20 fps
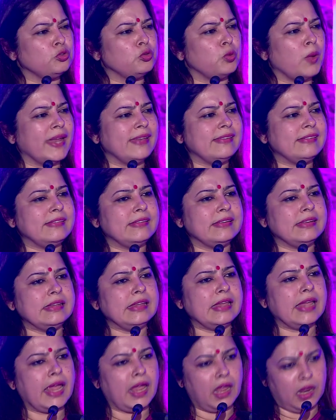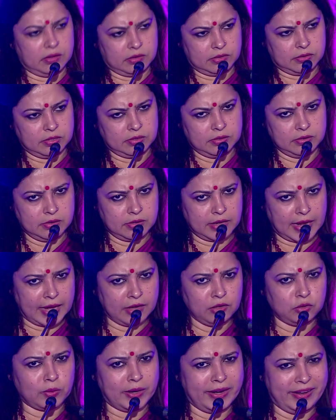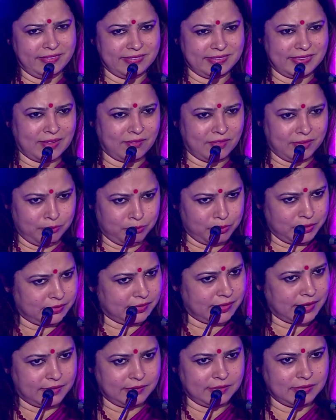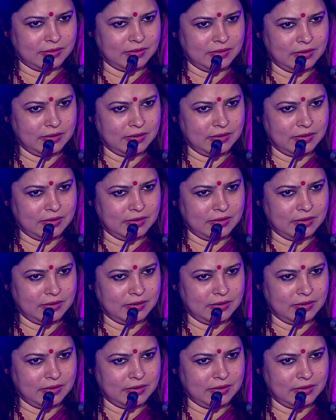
28 and 27 percent.